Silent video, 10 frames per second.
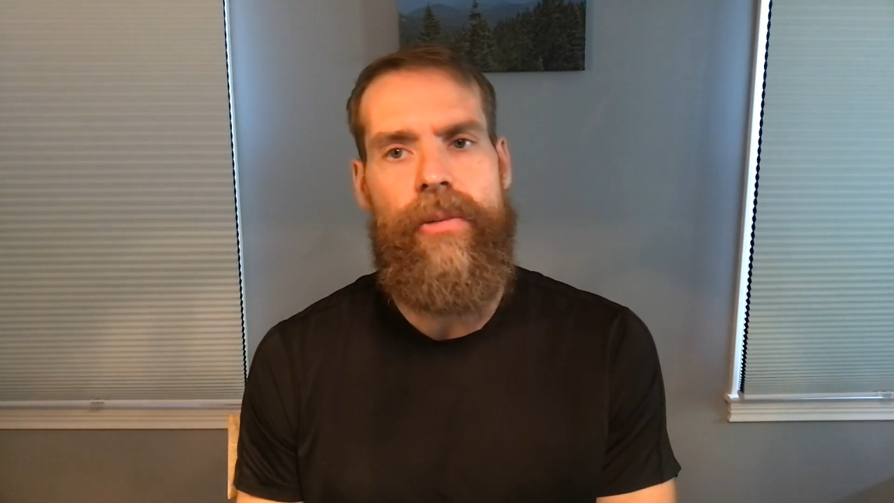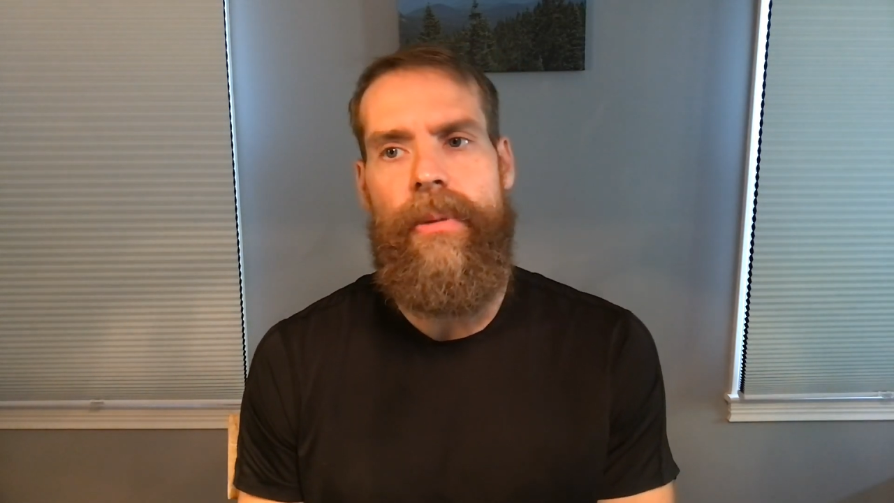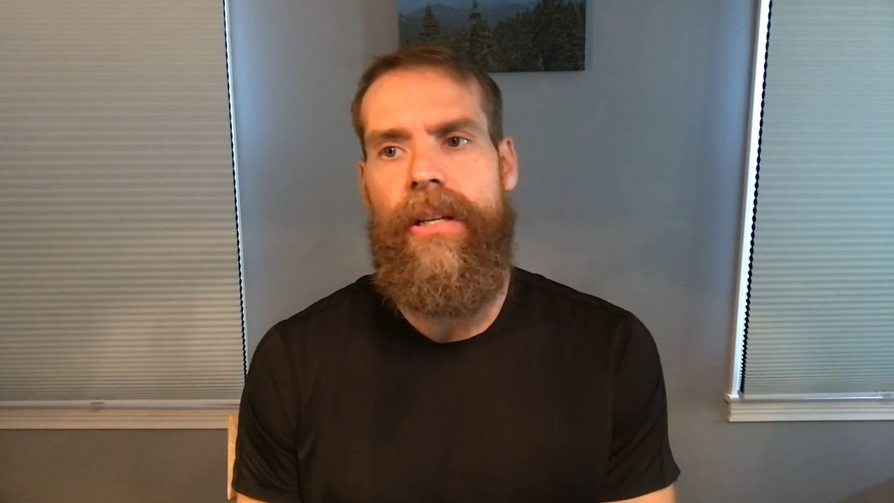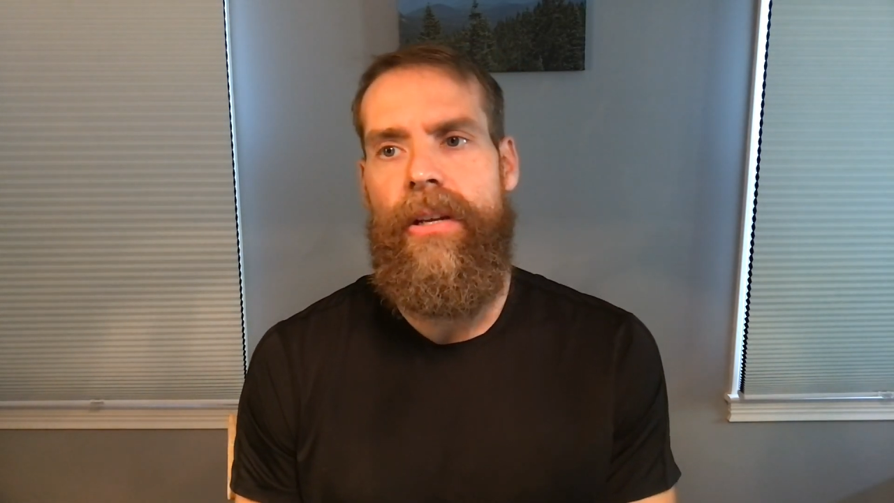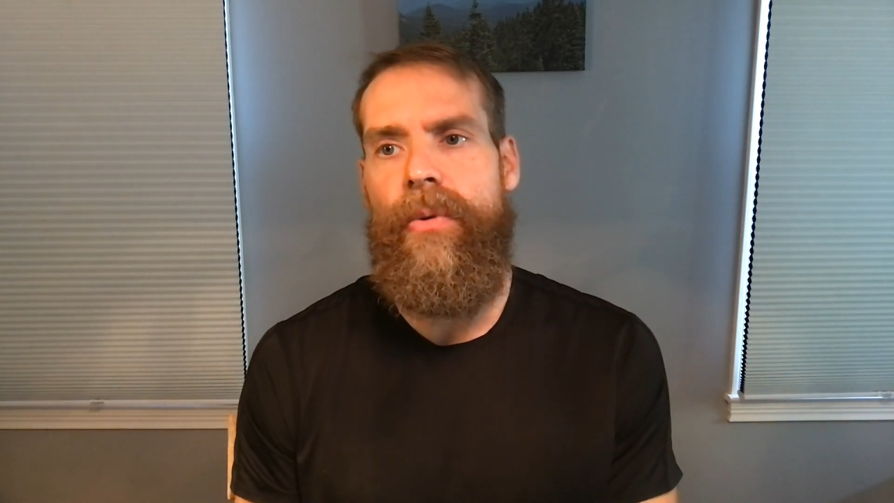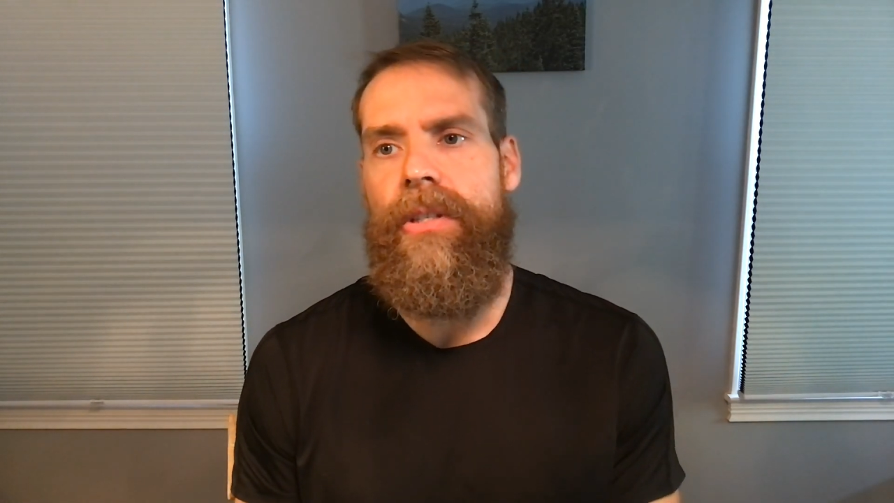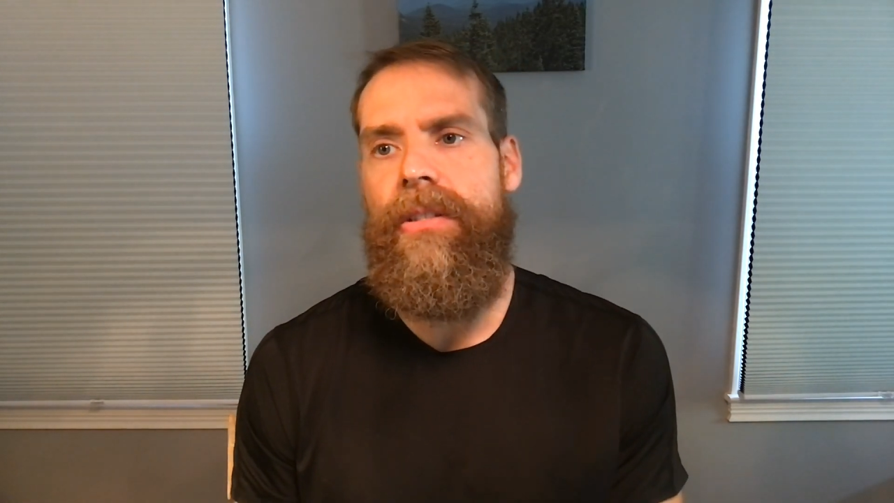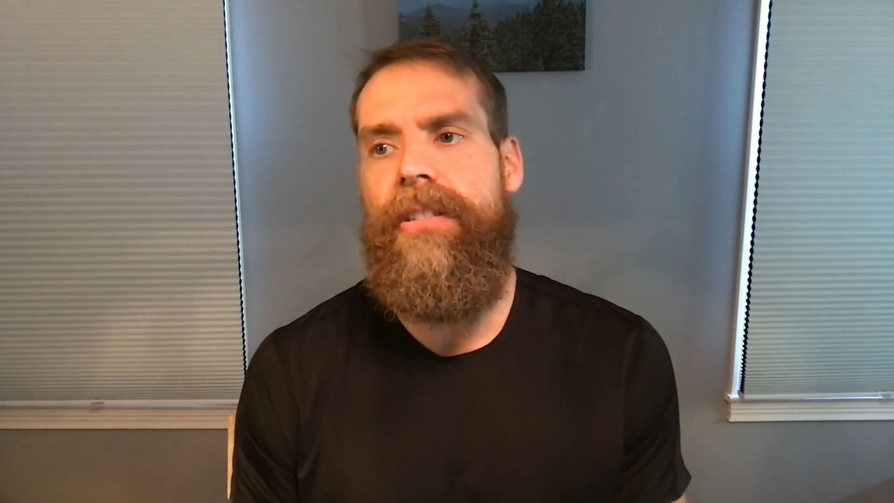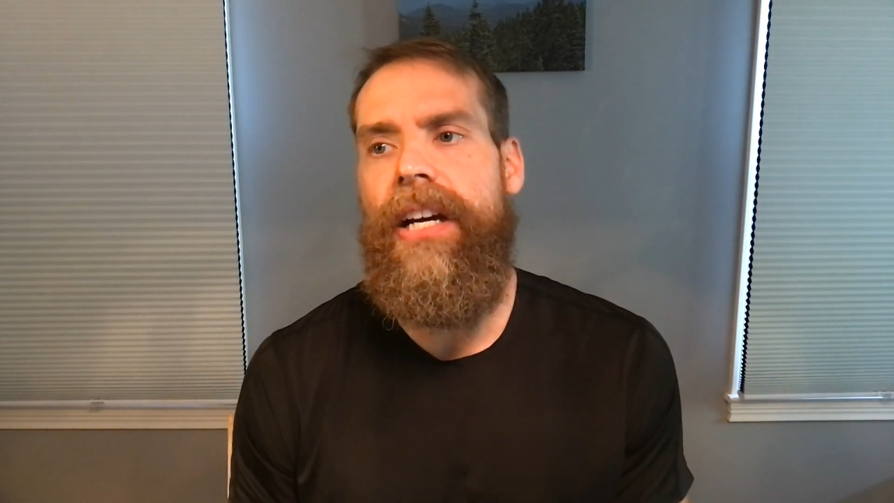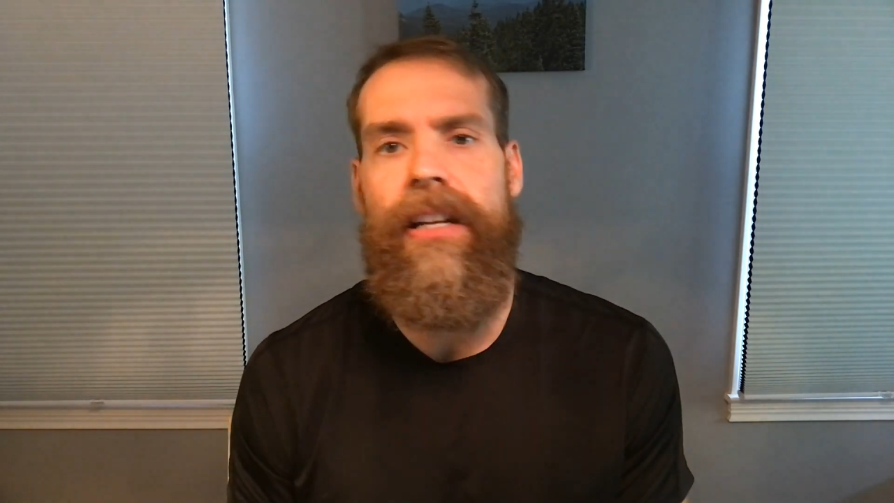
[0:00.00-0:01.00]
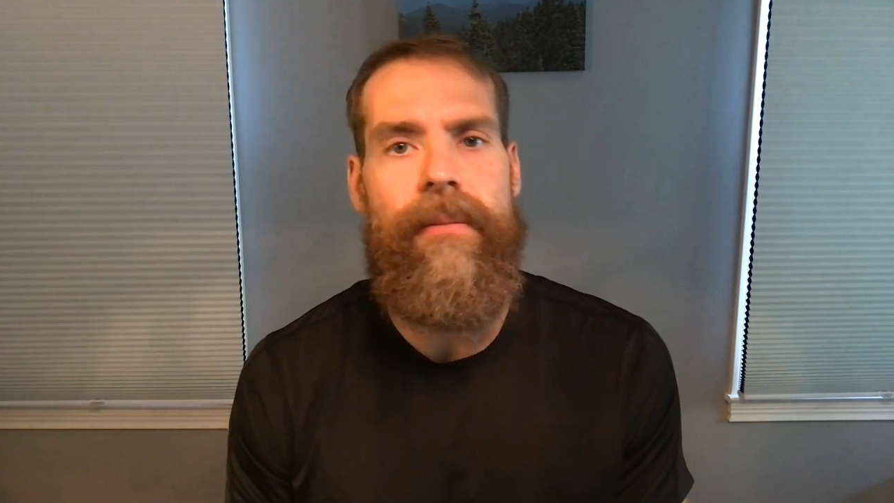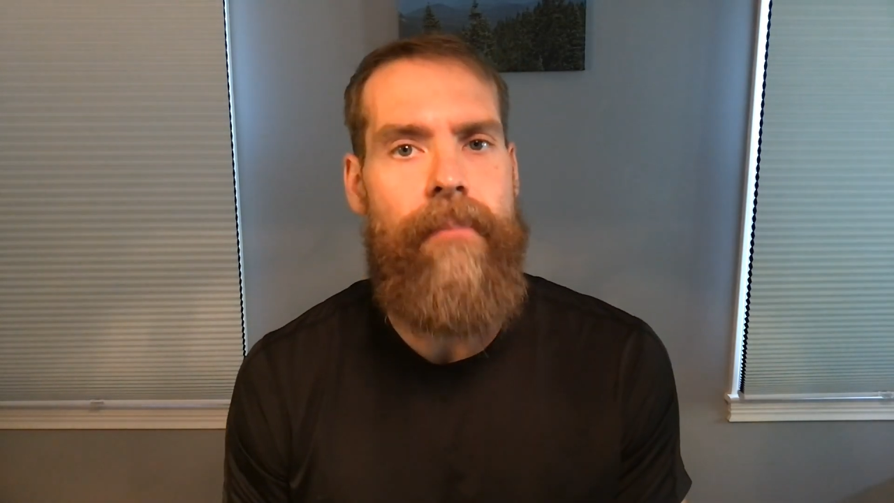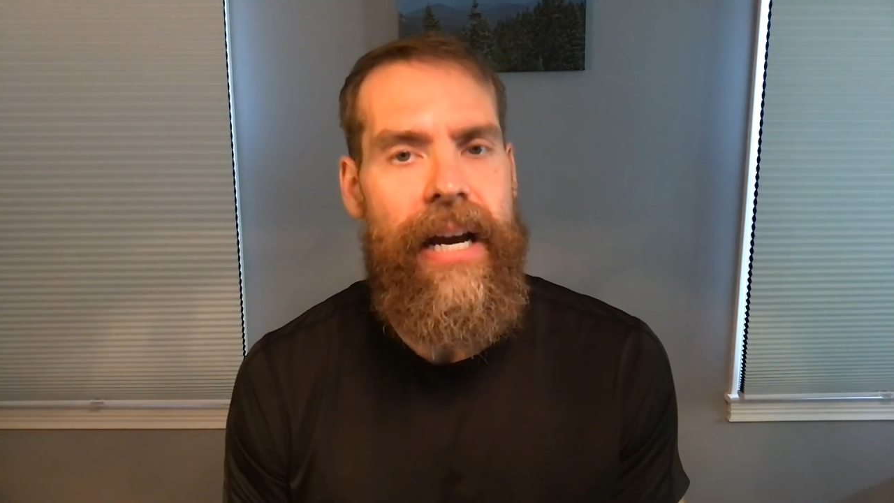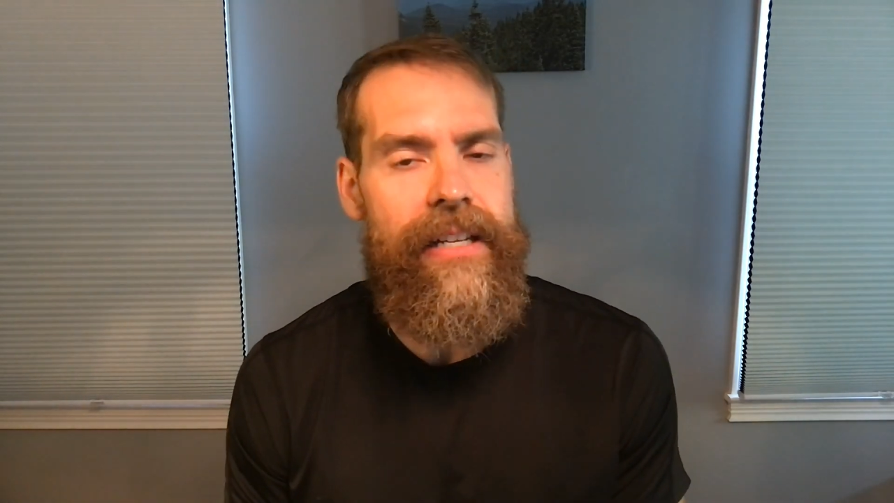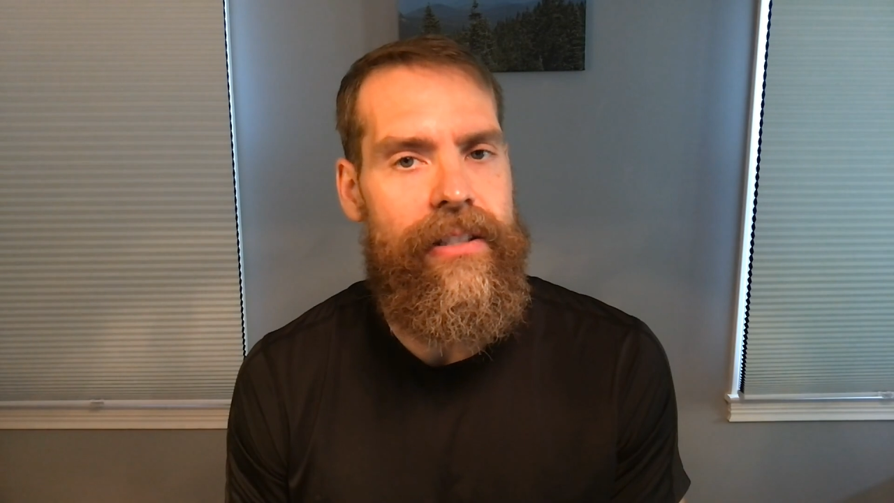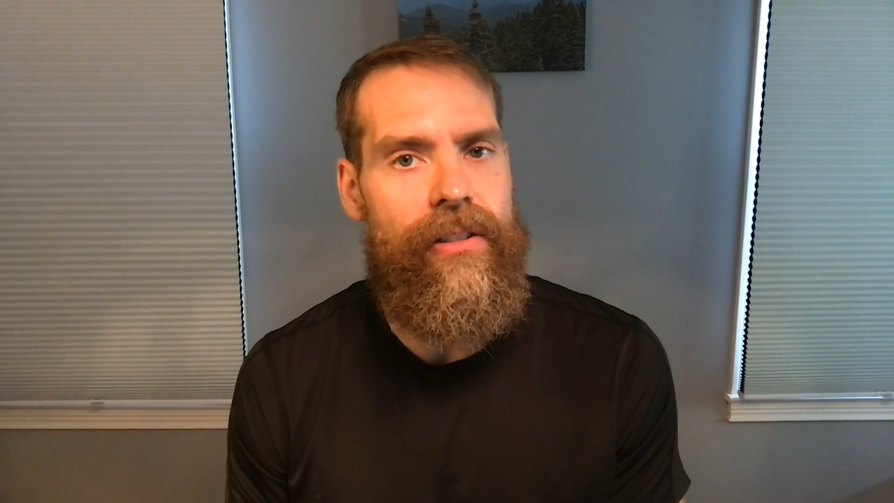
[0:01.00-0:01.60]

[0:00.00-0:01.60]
but it was done in mice